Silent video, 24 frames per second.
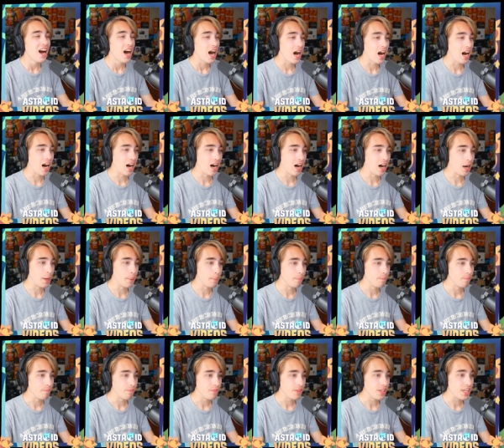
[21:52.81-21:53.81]
boy
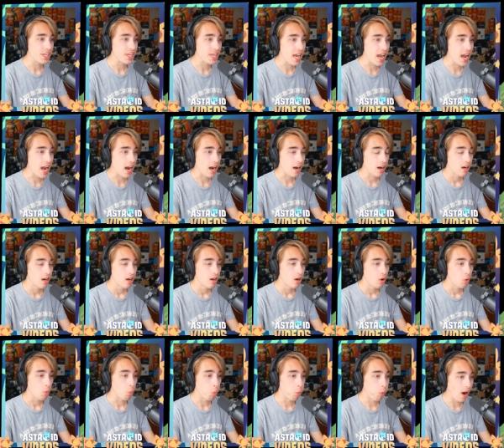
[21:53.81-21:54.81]
um yeah
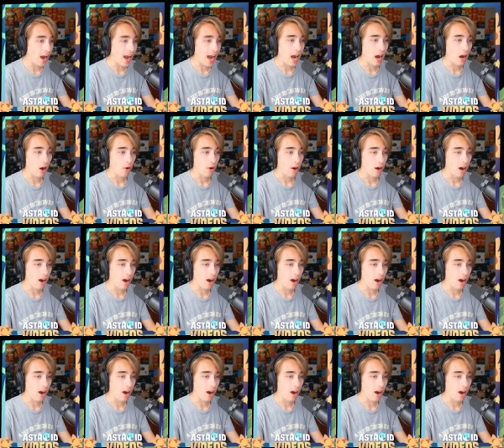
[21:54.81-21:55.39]
wow